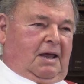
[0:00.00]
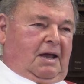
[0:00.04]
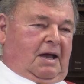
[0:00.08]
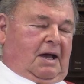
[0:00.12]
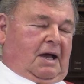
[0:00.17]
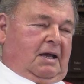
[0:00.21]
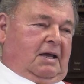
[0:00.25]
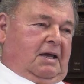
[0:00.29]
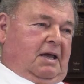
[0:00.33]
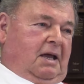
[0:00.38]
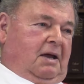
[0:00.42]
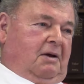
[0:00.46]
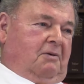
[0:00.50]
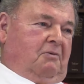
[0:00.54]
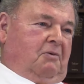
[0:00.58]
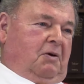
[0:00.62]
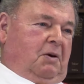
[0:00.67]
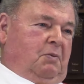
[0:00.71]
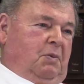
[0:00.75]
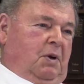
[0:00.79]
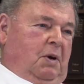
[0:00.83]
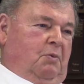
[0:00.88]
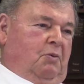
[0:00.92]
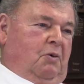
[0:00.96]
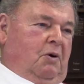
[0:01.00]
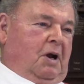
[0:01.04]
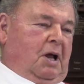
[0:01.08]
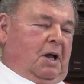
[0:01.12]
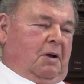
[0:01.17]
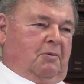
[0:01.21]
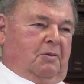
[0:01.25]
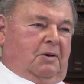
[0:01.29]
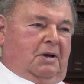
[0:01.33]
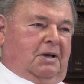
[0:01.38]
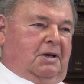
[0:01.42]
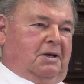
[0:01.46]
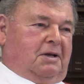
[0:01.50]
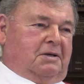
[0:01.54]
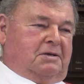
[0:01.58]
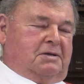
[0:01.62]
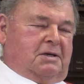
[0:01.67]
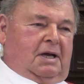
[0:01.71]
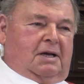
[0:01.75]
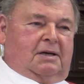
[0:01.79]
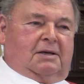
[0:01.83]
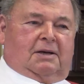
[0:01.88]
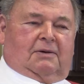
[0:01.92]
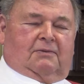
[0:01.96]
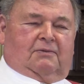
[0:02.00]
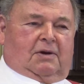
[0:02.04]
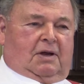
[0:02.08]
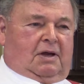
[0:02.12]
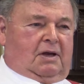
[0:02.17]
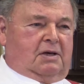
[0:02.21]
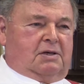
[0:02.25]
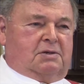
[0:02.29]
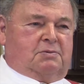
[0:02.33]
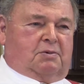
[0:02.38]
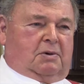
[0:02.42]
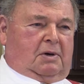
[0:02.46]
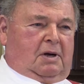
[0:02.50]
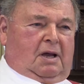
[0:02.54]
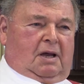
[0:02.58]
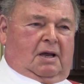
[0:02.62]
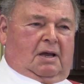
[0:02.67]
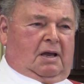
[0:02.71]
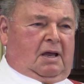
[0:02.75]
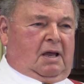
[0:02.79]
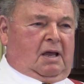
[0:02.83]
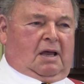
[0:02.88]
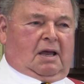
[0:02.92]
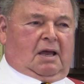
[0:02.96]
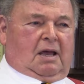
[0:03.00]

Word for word: I can't remember how many consecutive days, but I,